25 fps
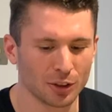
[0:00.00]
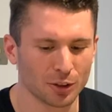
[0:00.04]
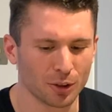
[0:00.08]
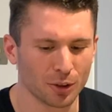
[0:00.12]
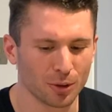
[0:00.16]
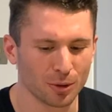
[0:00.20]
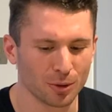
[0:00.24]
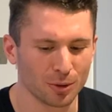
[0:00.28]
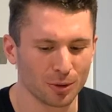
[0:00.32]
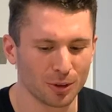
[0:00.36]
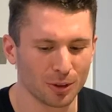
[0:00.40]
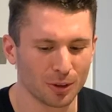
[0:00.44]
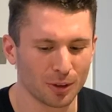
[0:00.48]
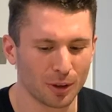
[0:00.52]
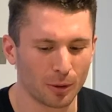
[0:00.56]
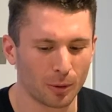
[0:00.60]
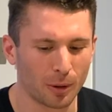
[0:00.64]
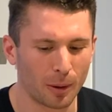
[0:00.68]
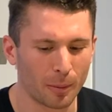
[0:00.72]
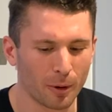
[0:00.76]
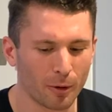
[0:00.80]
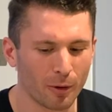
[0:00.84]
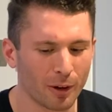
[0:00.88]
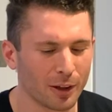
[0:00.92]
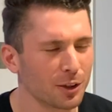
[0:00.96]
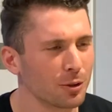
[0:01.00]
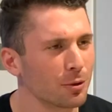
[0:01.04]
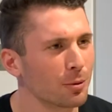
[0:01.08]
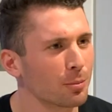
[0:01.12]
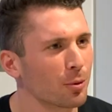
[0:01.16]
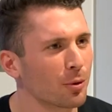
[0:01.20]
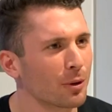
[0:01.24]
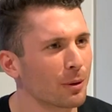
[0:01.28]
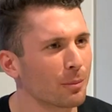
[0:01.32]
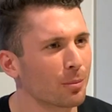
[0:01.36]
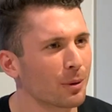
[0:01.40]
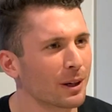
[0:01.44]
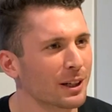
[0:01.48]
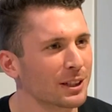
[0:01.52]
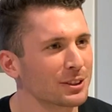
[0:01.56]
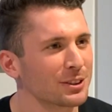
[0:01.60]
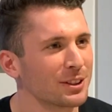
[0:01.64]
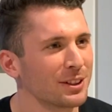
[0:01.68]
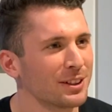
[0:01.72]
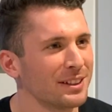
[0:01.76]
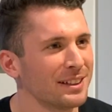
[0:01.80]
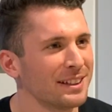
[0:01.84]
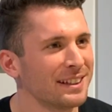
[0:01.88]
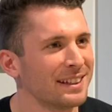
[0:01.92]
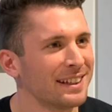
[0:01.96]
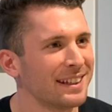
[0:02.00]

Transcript: So, am I right you were born in Brixton?